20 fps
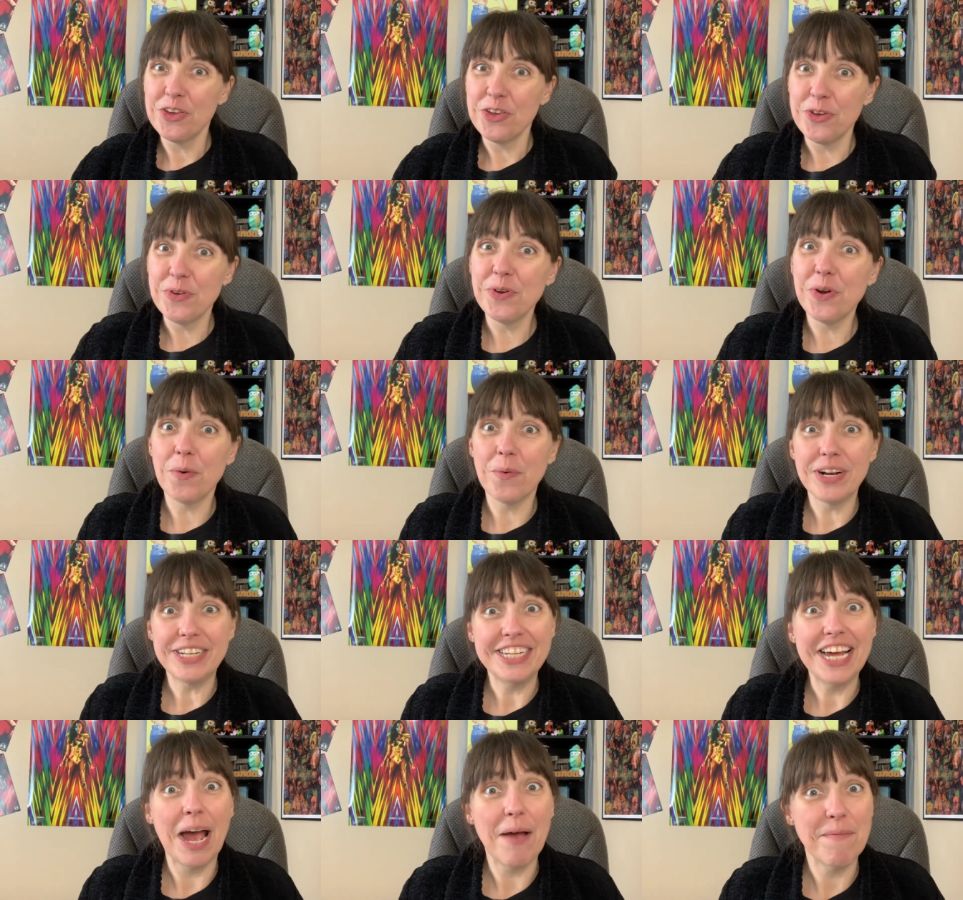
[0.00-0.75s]
You know
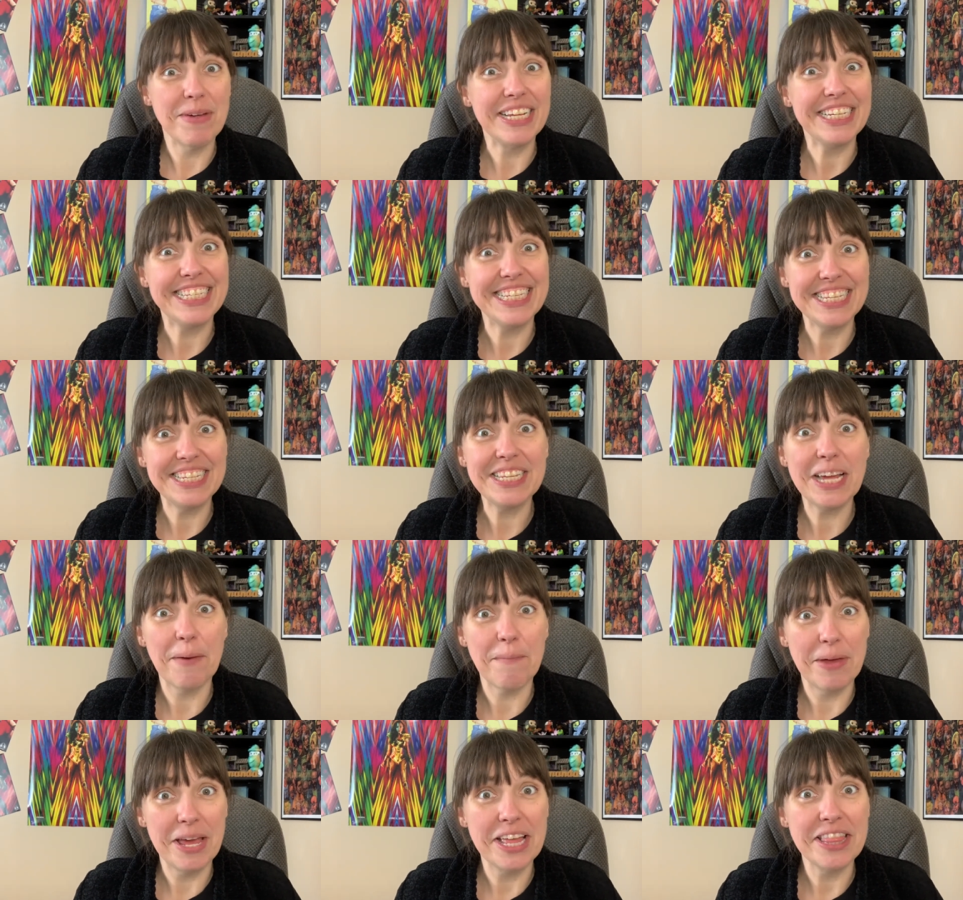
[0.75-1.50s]
what time it is. It's
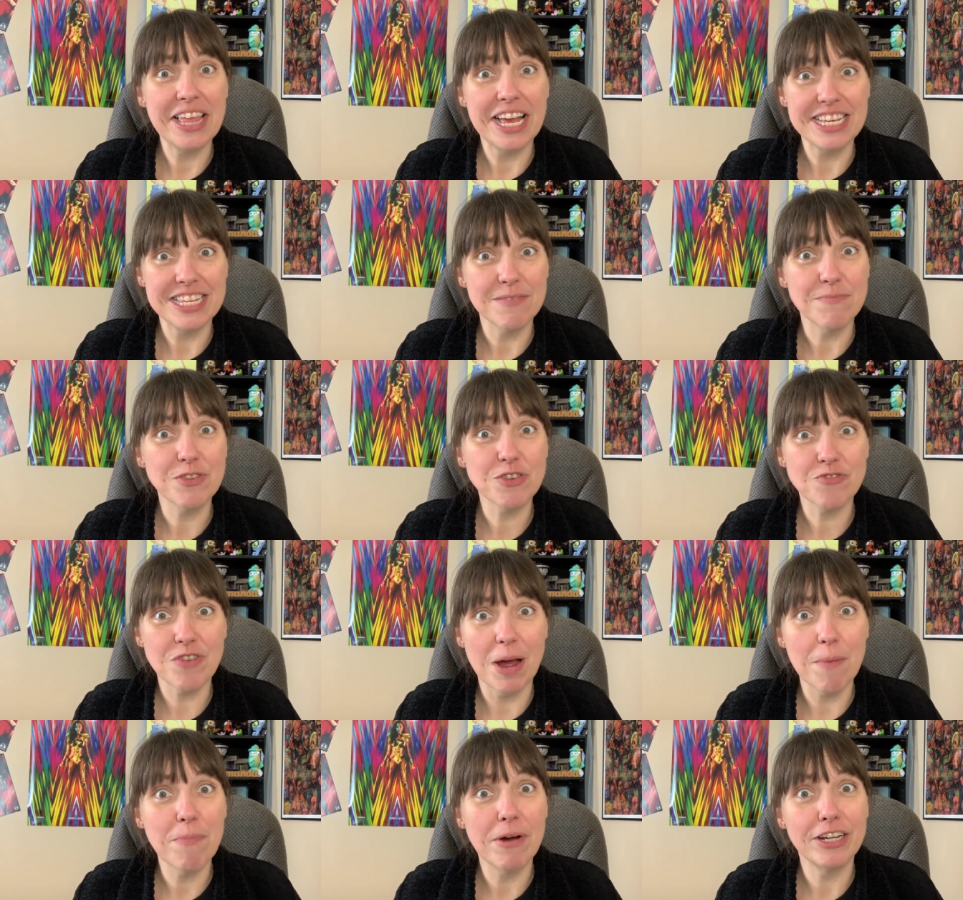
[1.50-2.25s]
time to hit that
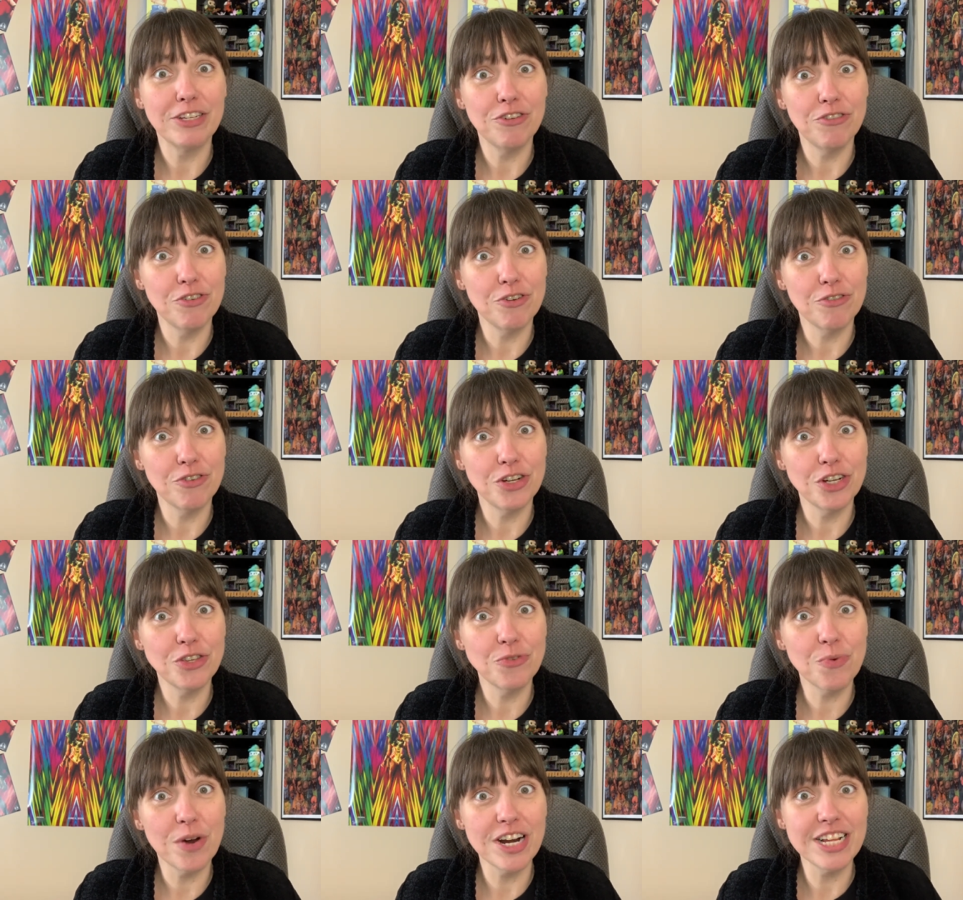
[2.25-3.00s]
subscribe button. You know
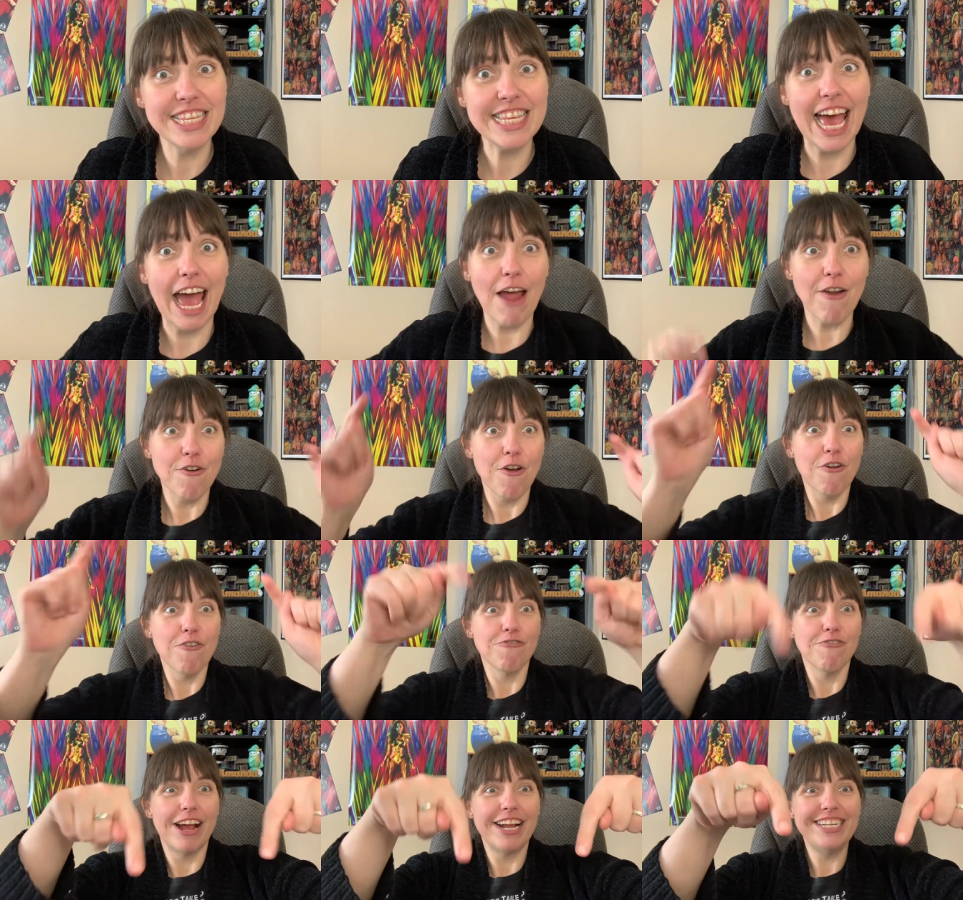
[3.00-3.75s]
just where it's at.
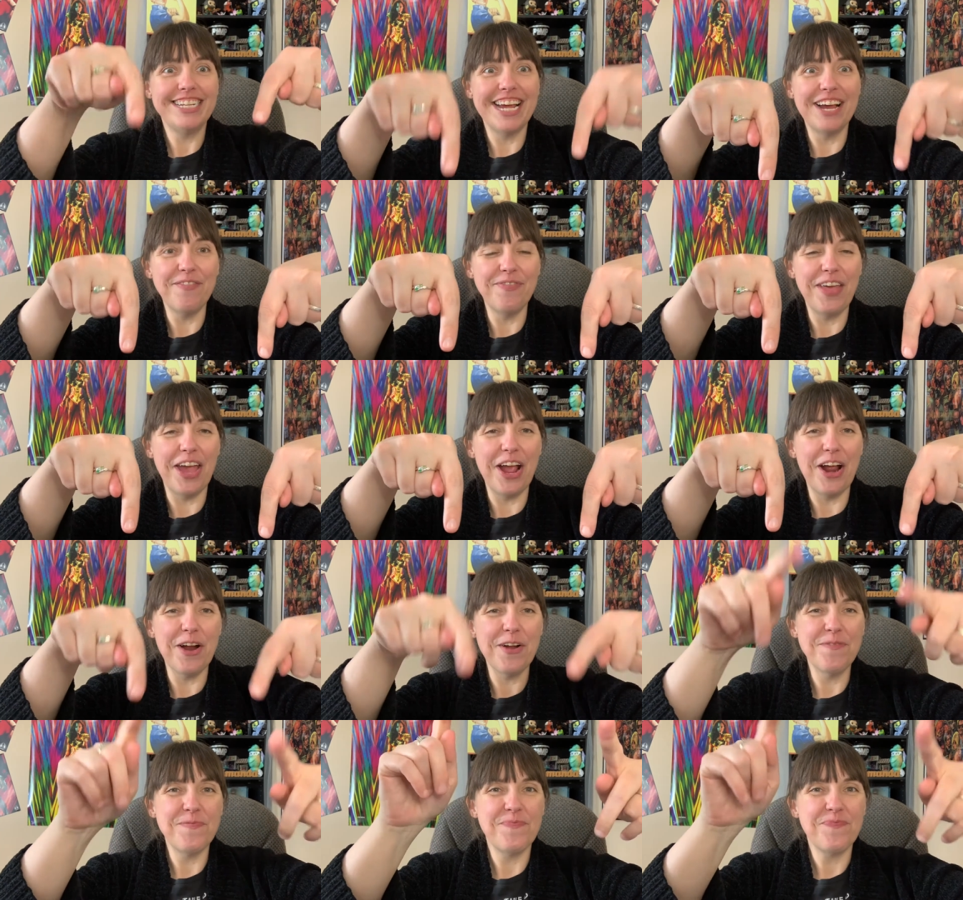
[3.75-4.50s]
Right down
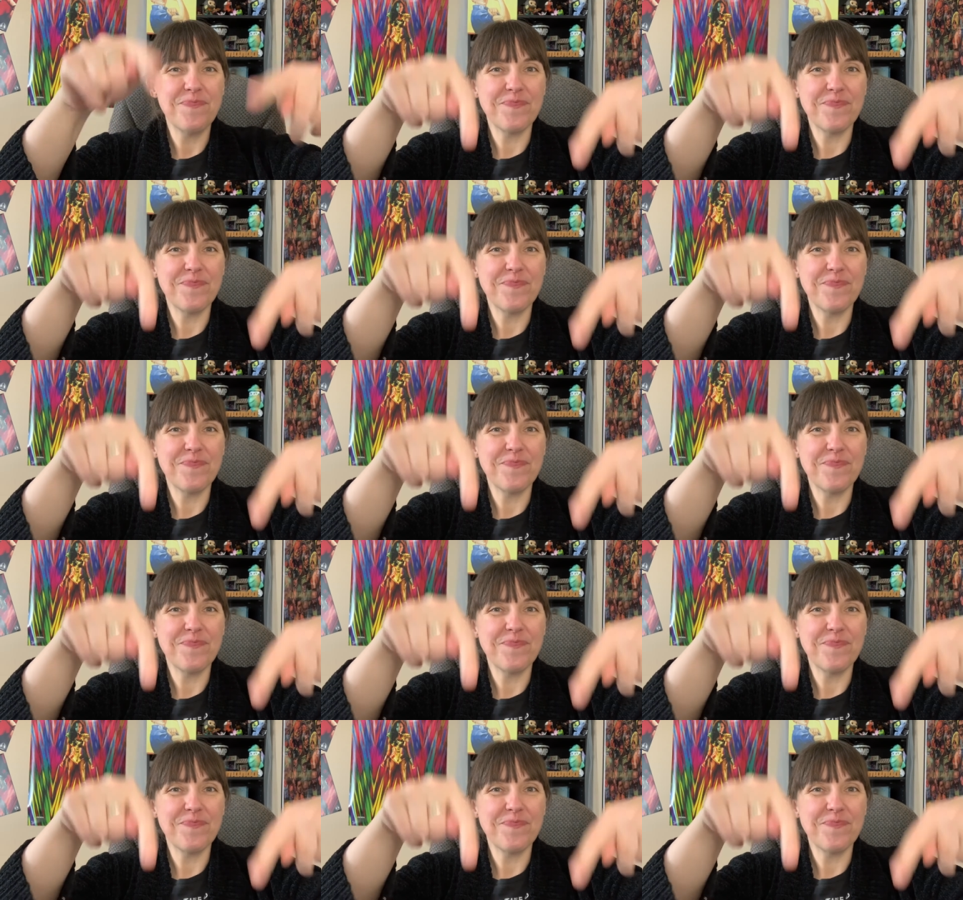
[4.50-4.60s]
there.